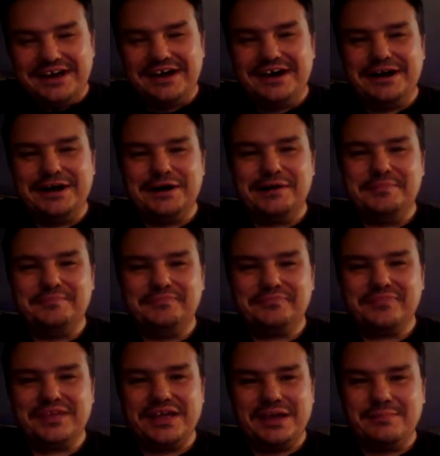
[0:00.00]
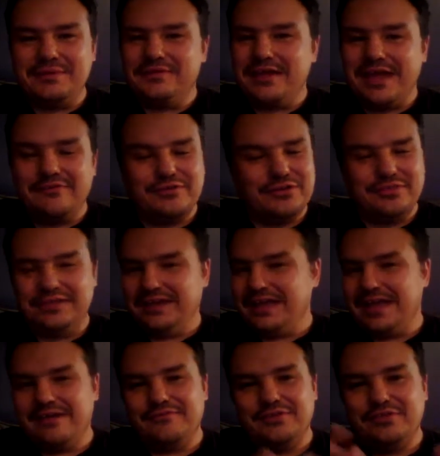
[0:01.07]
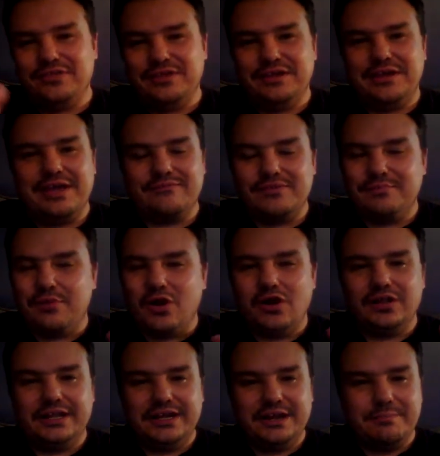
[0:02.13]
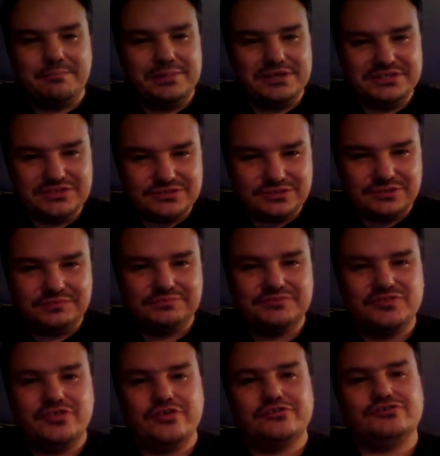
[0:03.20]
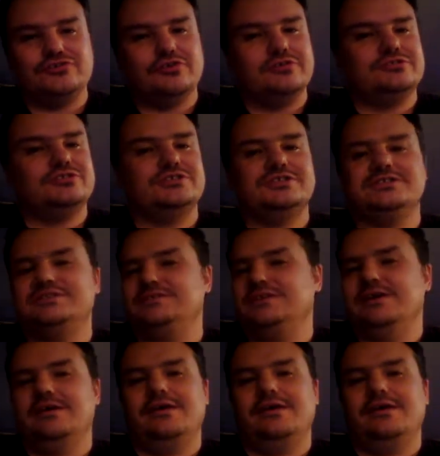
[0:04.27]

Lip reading: I mean, everything, every Pauline epistle to the churches,